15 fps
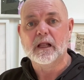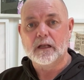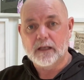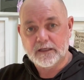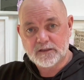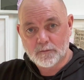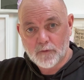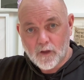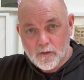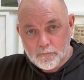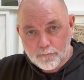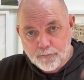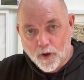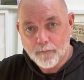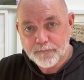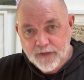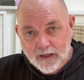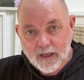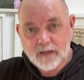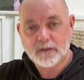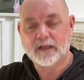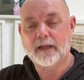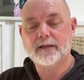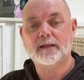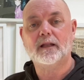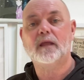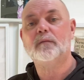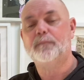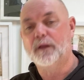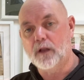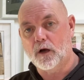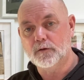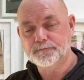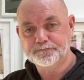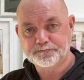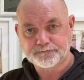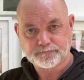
listen, click the link below.